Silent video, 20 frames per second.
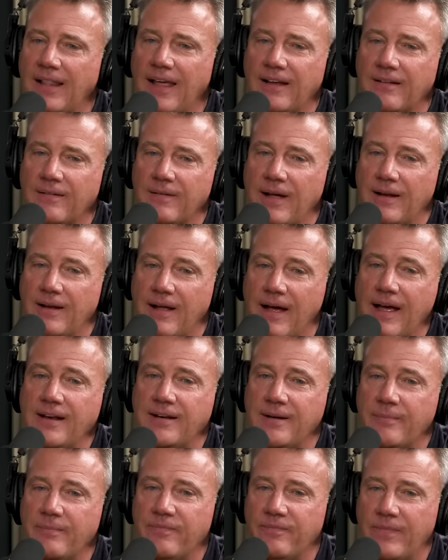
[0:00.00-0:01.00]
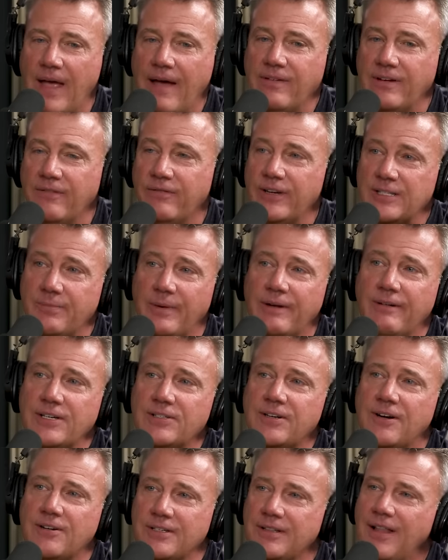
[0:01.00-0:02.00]
I end up having to fix my
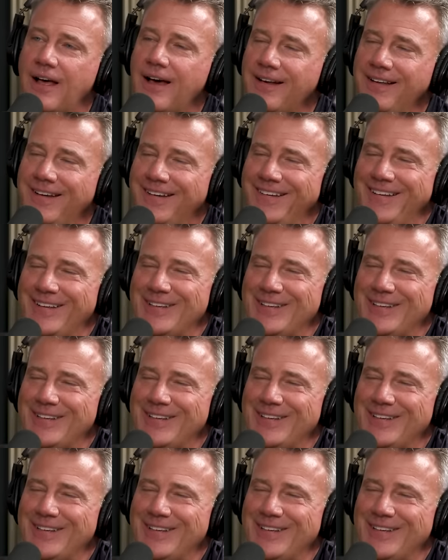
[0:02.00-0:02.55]
race cars a lot.